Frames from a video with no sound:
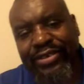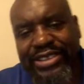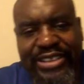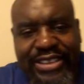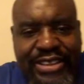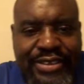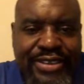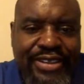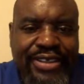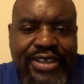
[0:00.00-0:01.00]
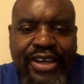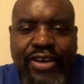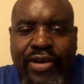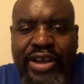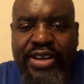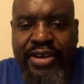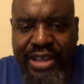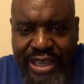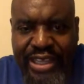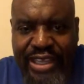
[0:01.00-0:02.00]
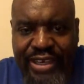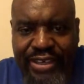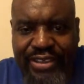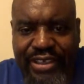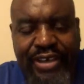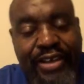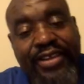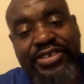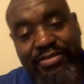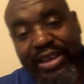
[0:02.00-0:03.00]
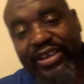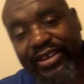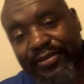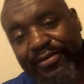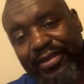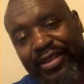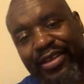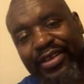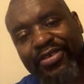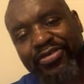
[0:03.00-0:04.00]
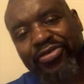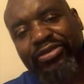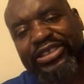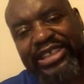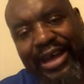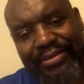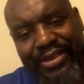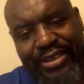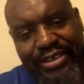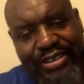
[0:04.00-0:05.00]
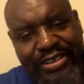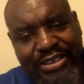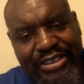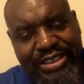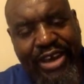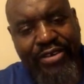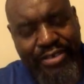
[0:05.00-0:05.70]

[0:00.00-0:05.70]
was to Lloyd Hunnigan, another Jamaican, who stopped Donald